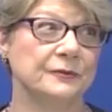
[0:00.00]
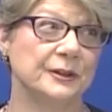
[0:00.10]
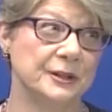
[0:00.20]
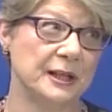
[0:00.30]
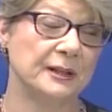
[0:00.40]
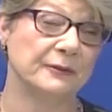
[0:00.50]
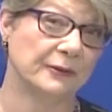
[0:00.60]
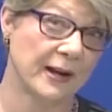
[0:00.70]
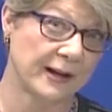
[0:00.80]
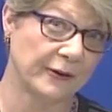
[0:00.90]
of the date
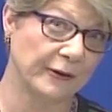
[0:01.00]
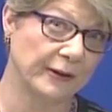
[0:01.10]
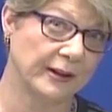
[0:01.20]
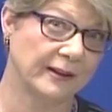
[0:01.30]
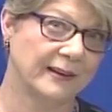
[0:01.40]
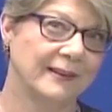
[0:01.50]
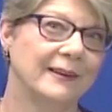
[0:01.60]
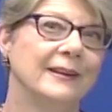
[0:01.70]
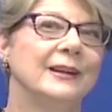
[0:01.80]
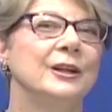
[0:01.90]
of record
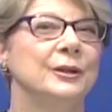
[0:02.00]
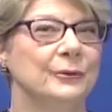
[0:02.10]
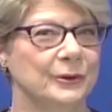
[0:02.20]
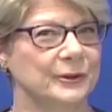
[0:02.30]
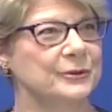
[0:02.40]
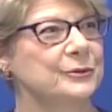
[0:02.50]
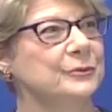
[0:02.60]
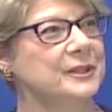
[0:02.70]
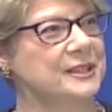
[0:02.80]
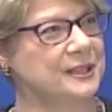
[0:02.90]
in order
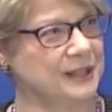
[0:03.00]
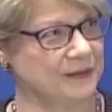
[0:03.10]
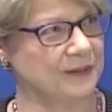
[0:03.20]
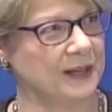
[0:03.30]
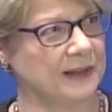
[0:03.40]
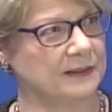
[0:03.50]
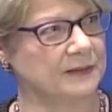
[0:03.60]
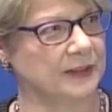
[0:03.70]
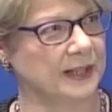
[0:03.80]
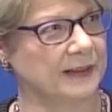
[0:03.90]
to receive that
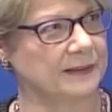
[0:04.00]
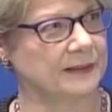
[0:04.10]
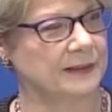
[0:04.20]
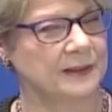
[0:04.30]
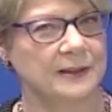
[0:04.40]
dividend.